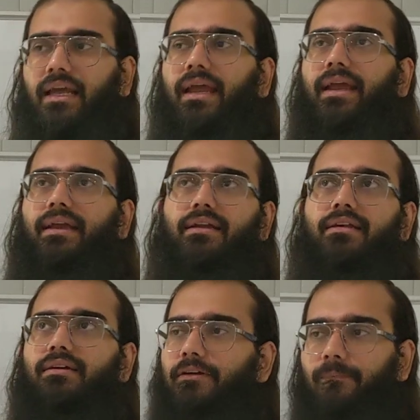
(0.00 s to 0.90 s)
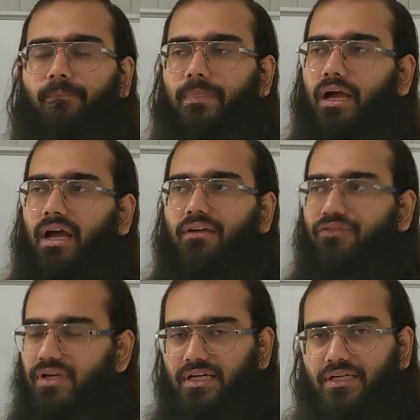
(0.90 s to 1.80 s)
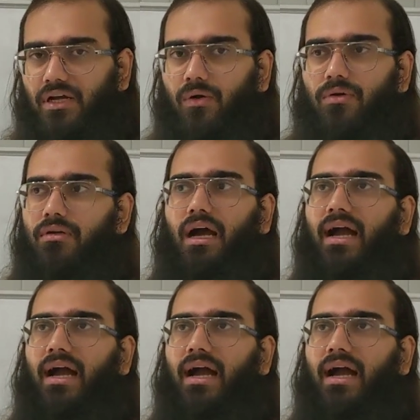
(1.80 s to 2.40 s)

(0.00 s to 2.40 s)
And I figure it out.